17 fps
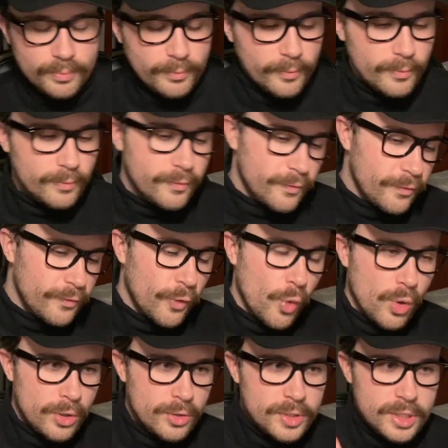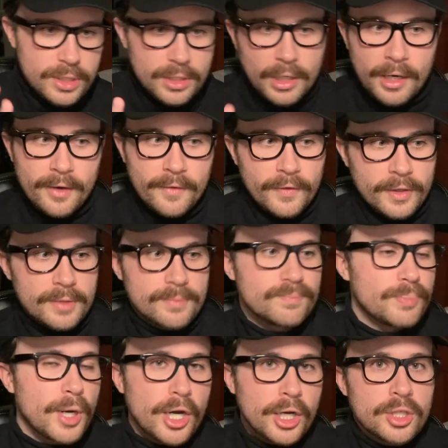force of a
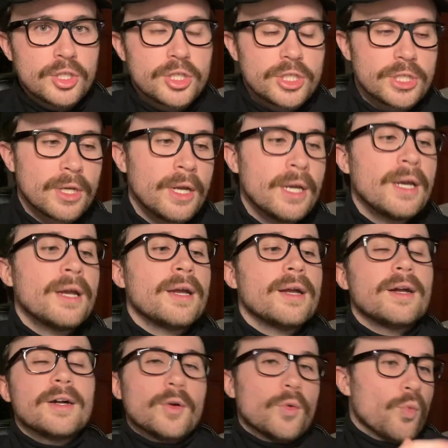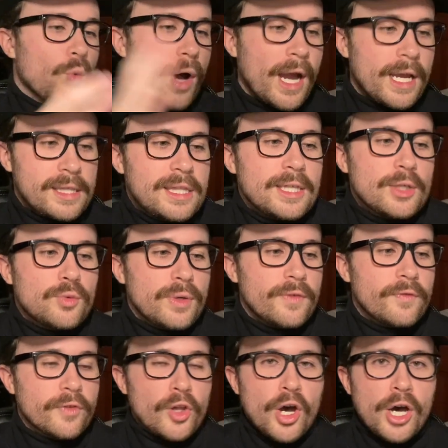punch, I think
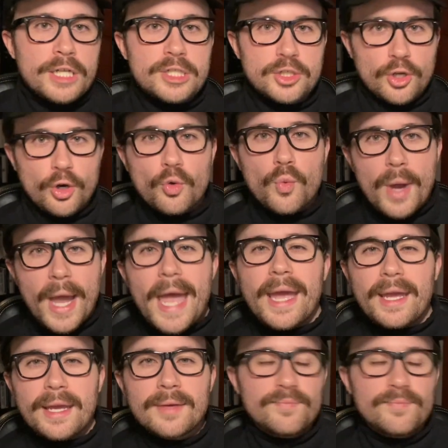we've lost our way.